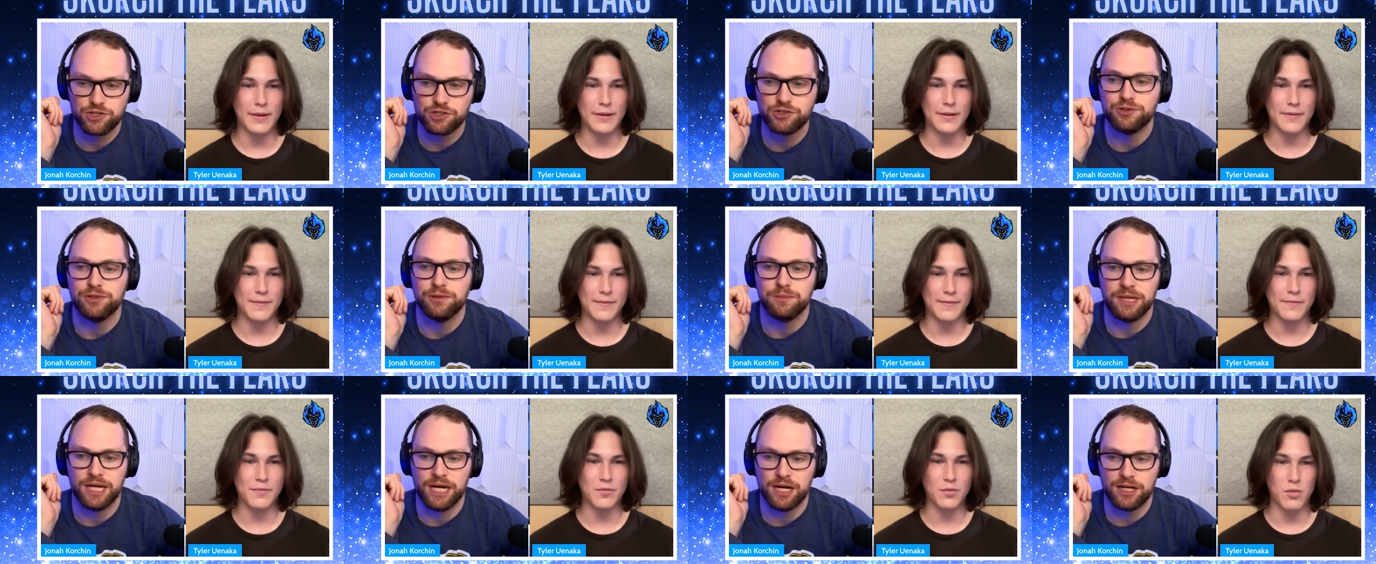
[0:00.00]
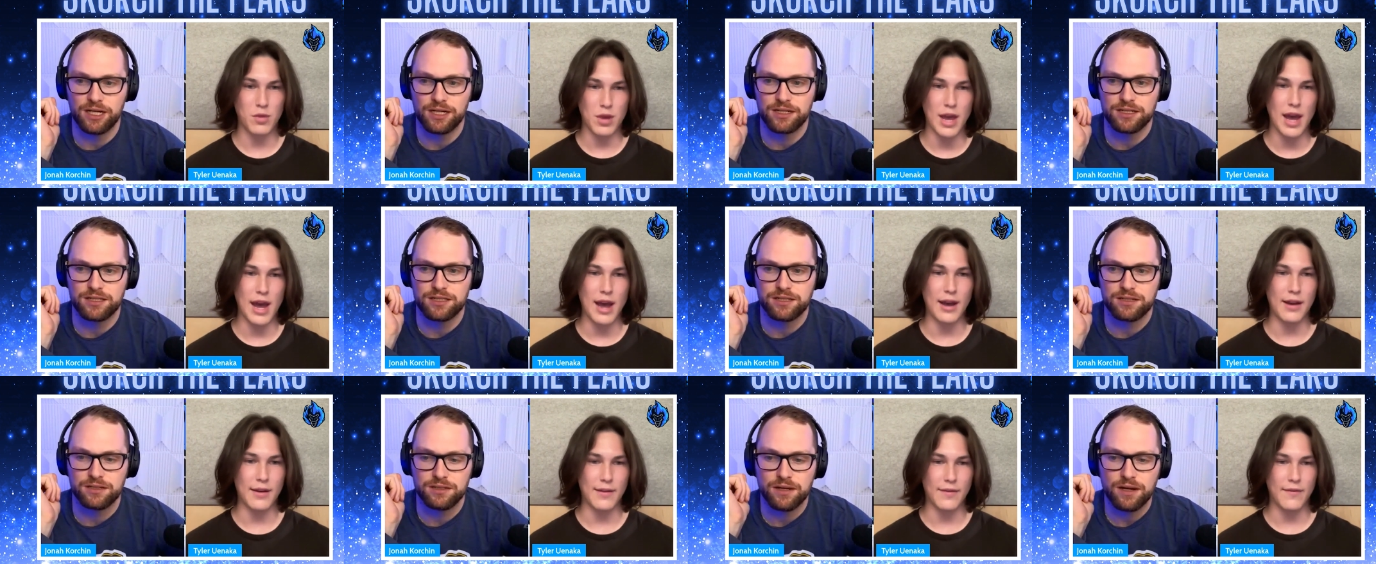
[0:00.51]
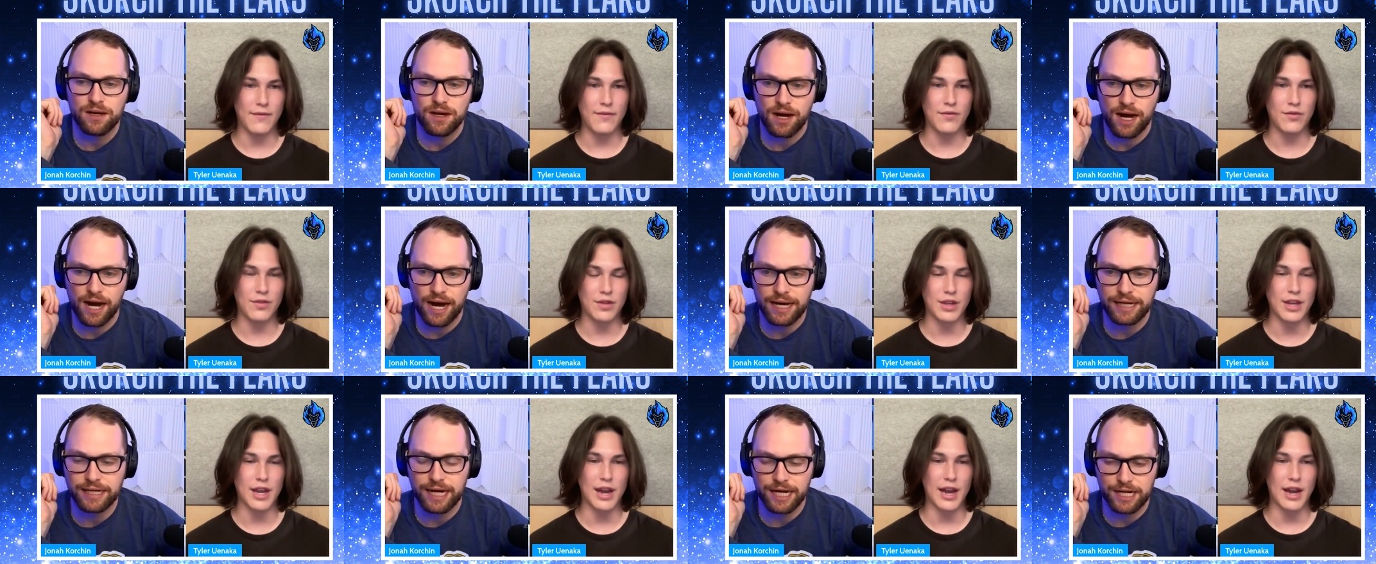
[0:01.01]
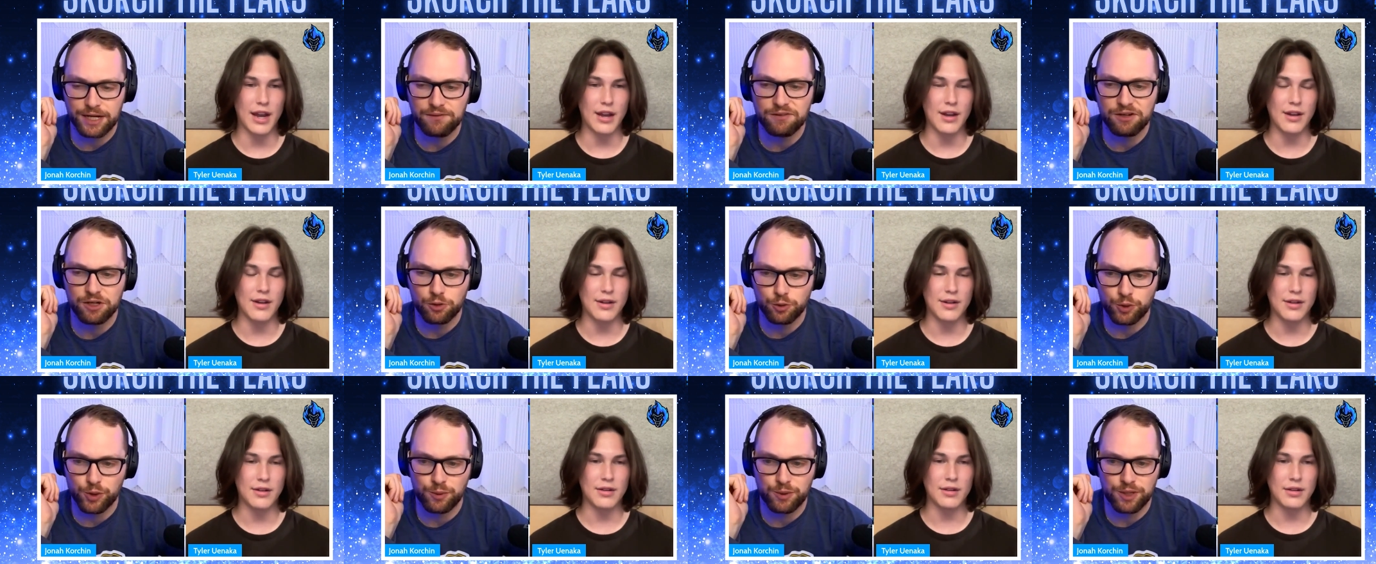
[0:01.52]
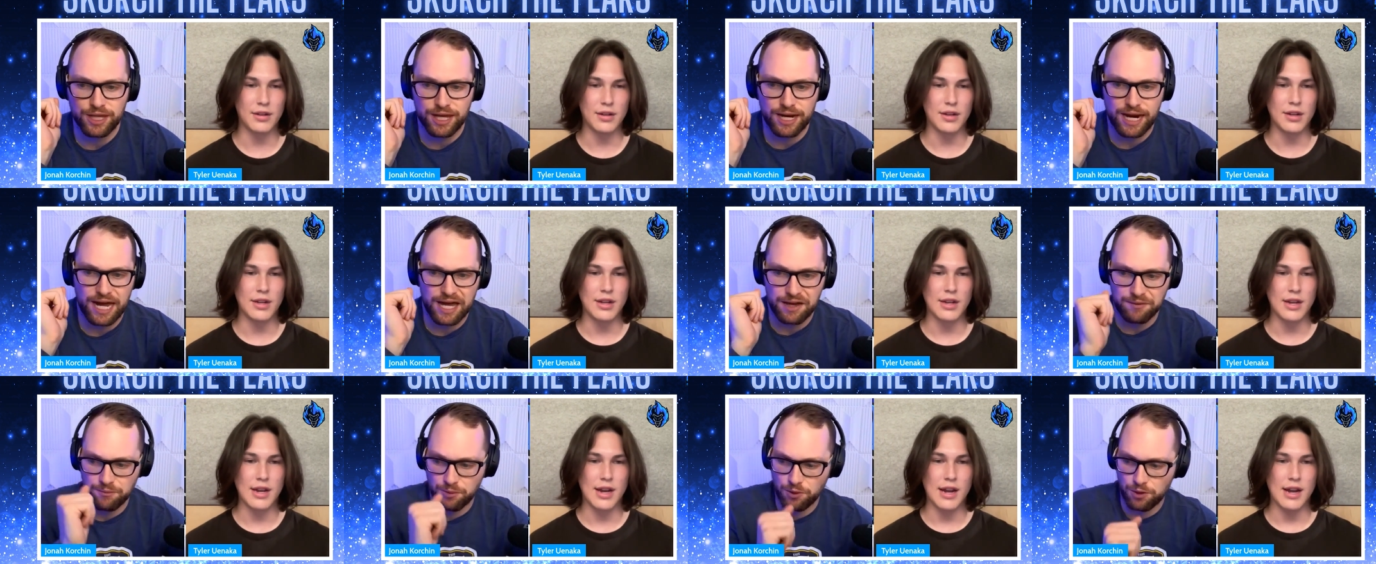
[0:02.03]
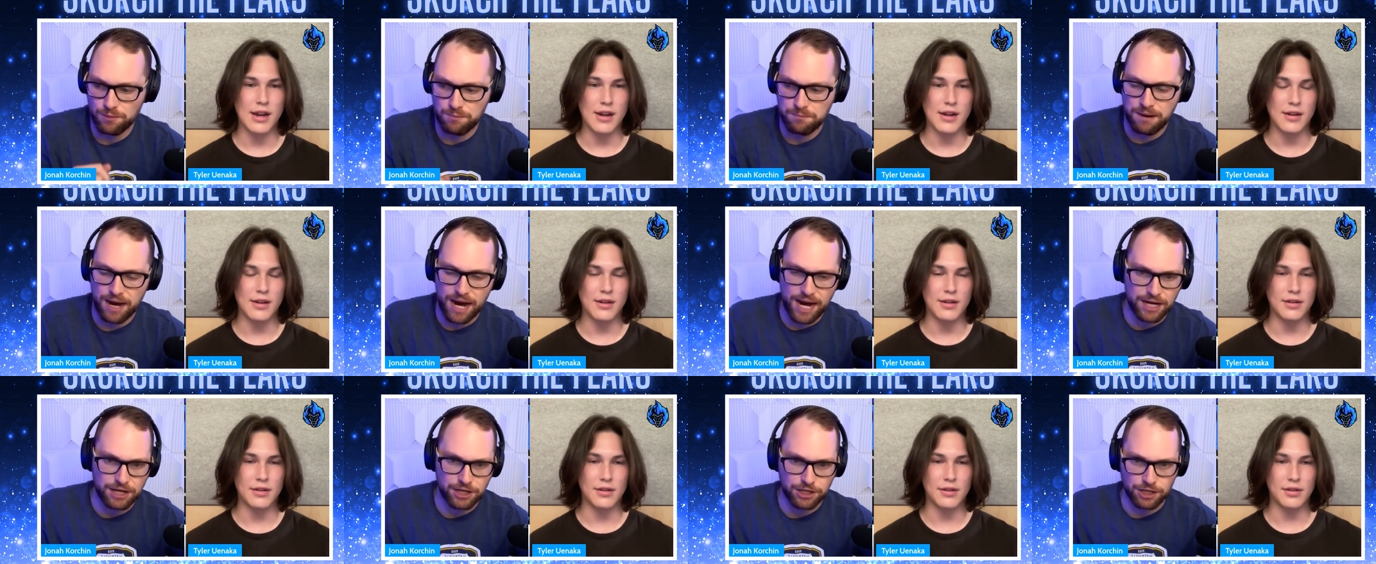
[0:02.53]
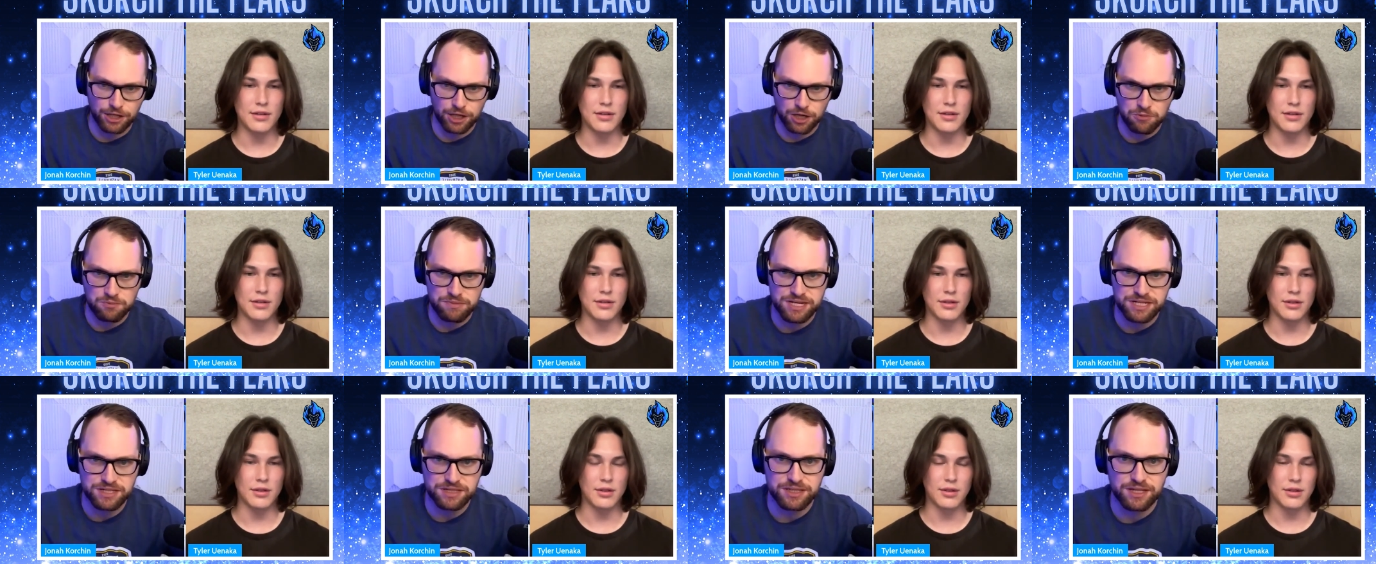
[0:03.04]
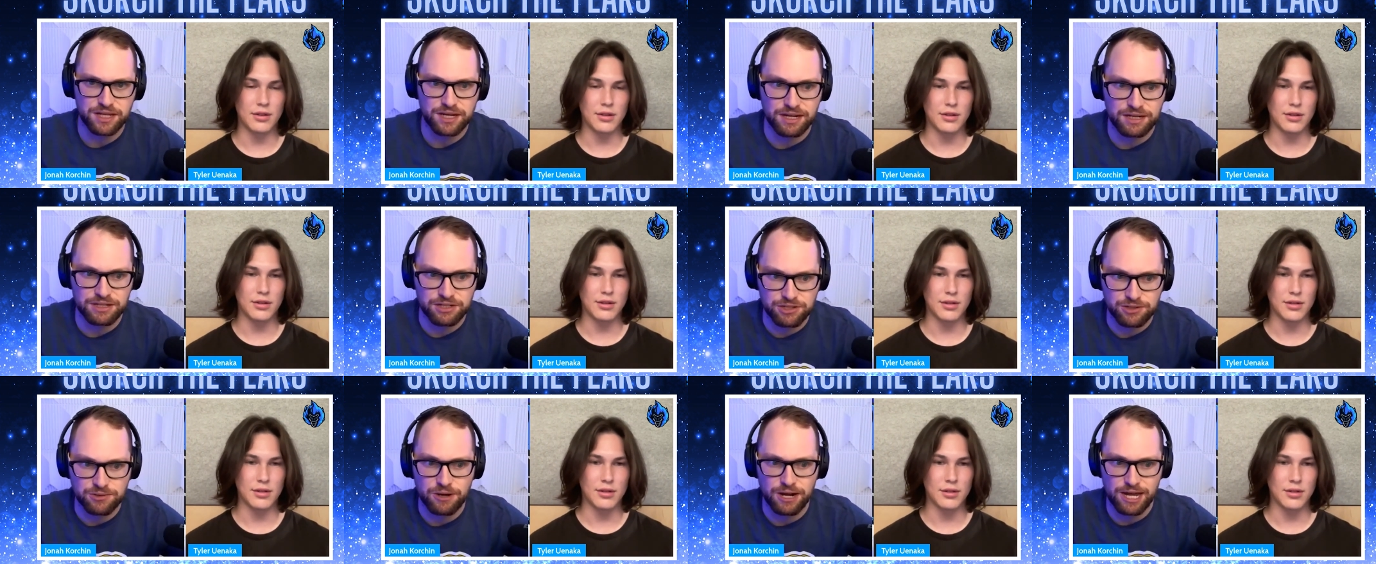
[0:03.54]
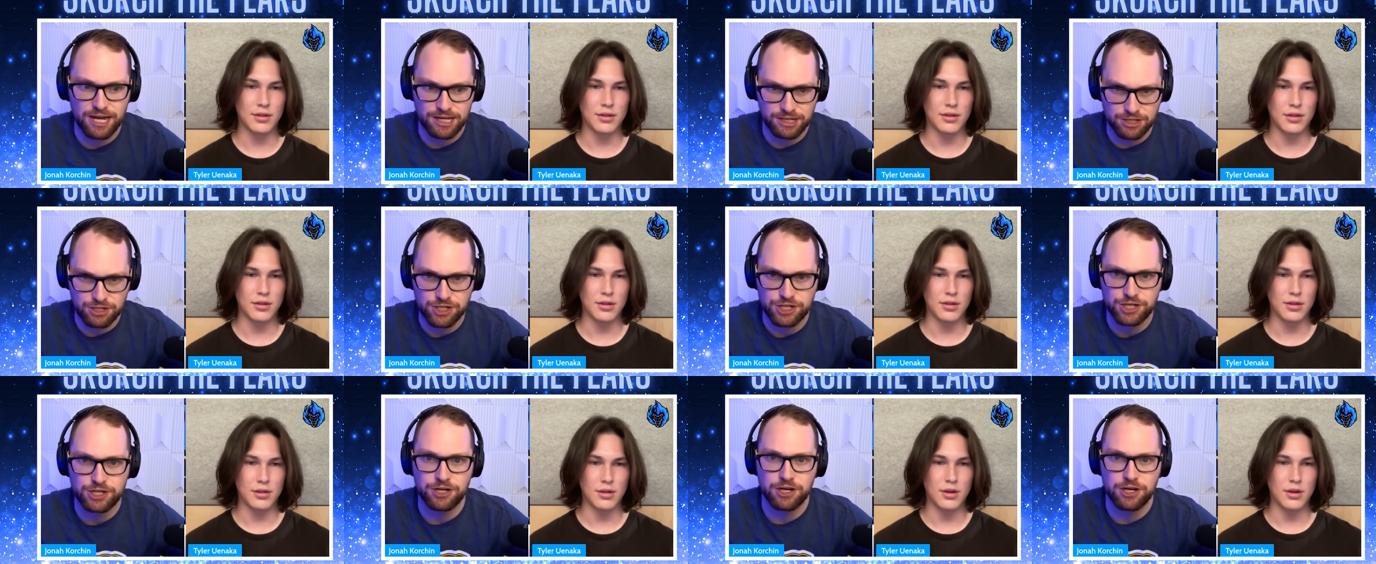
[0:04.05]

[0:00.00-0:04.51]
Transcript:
Speaker 1: too, to be honest. Yeah. I kind yeah. of agree with that. I have more buyer homies than I do agent